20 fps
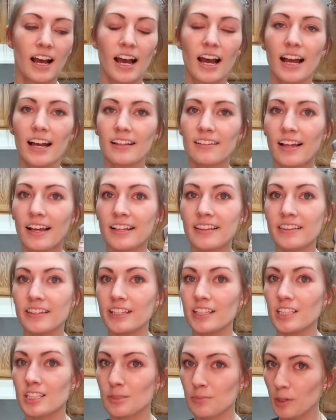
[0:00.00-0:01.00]
I like
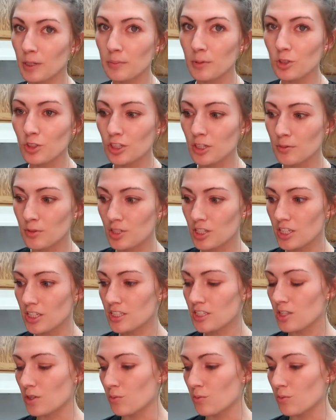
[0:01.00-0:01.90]
the spreadable cream cheese.